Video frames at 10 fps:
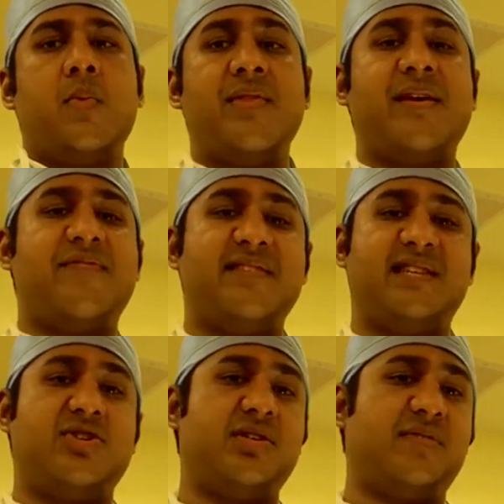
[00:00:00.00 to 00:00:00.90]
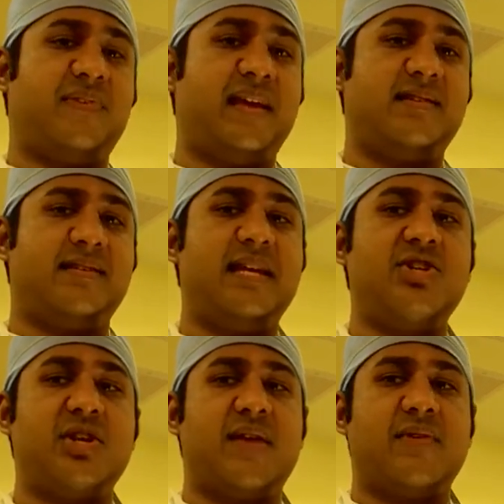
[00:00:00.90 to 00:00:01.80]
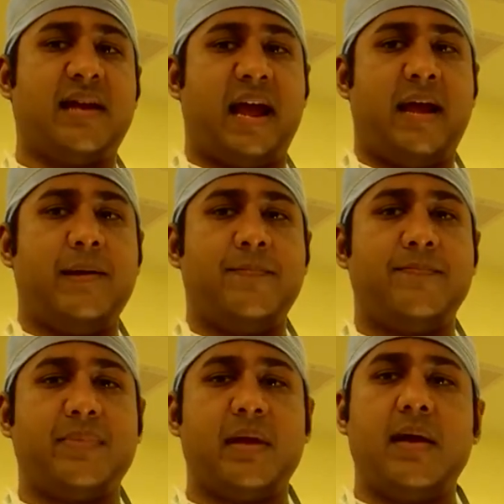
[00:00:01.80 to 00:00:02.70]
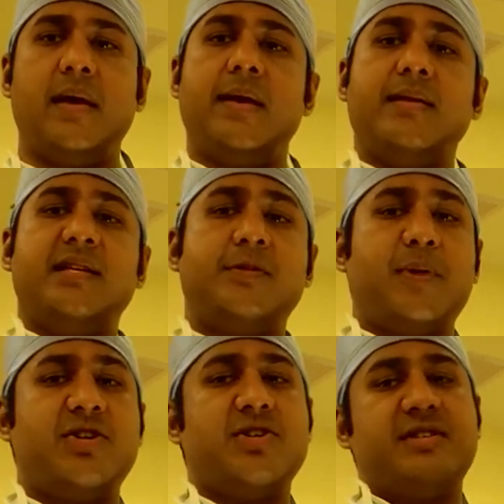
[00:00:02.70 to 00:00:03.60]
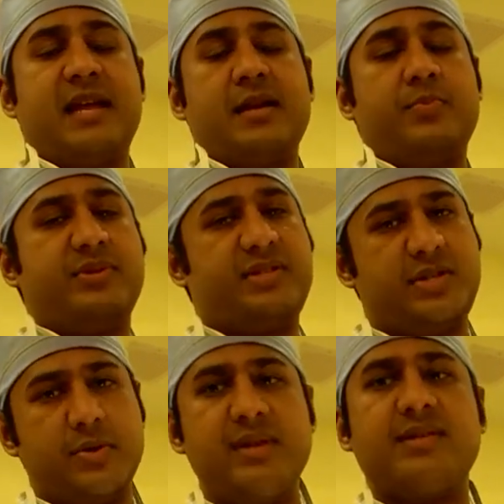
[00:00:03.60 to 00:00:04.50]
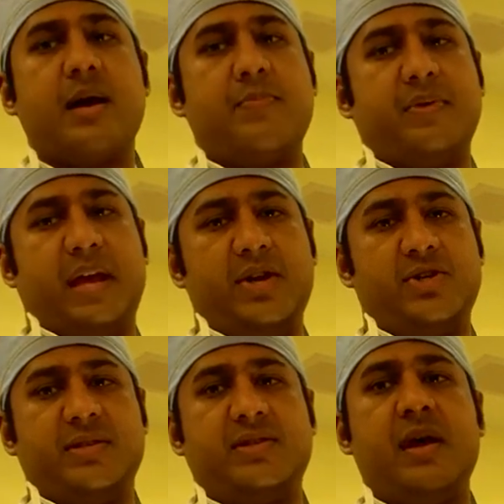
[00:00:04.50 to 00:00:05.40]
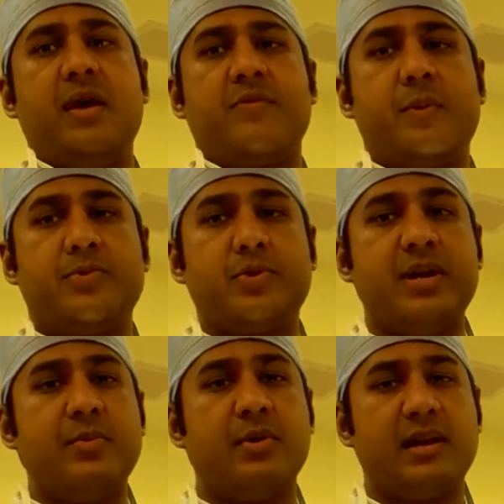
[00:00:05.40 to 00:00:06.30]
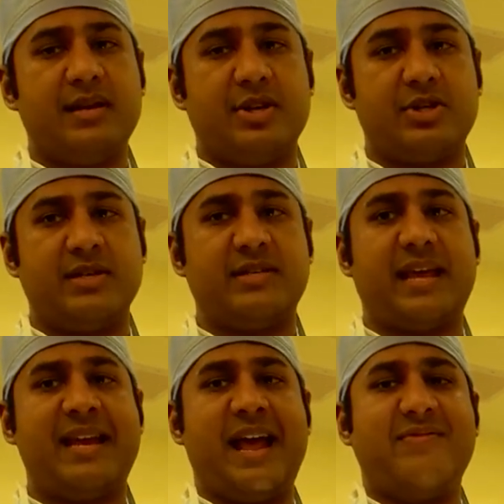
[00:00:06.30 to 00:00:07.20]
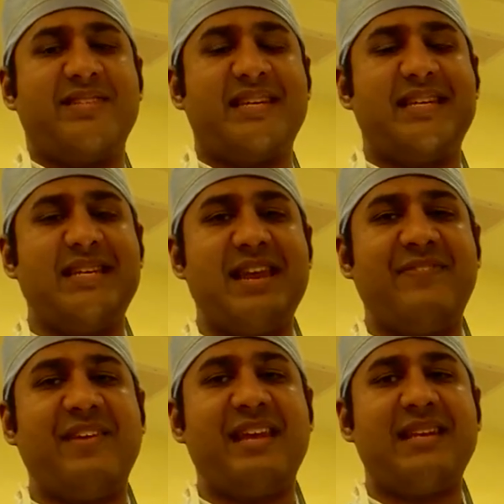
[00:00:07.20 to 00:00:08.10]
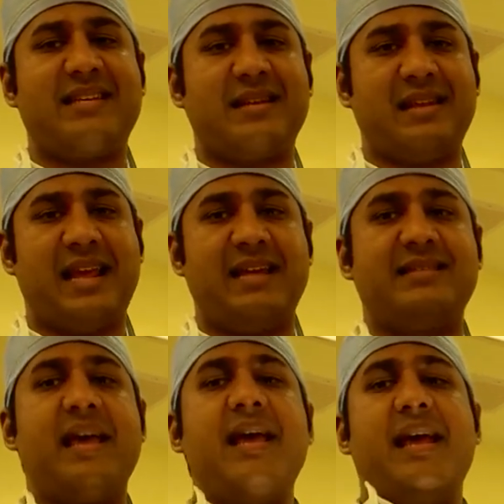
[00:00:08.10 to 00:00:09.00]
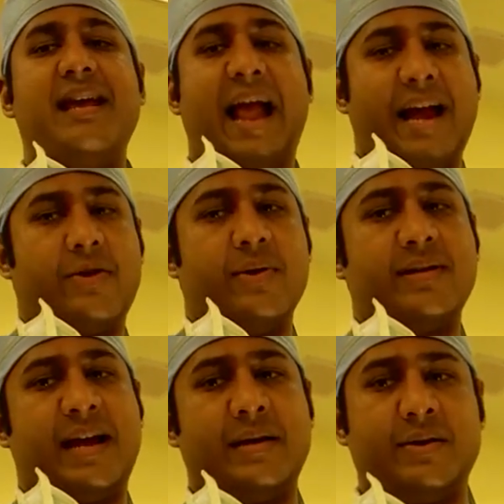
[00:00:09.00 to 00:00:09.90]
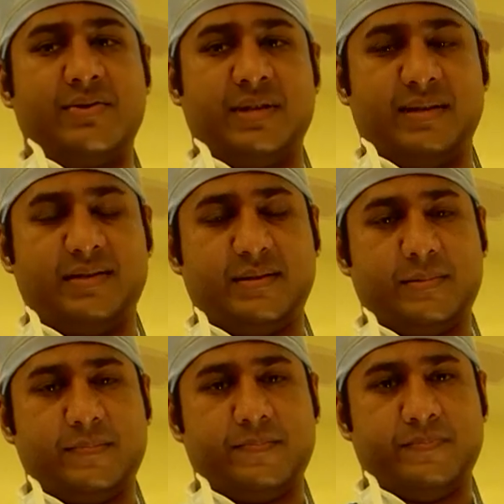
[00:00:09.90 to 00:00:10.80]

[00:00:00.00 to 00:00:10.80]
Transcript: and one that physicians face each and every day. These patients end up with serious complications from treatable conditions and have significant delays in accurate diagnosis.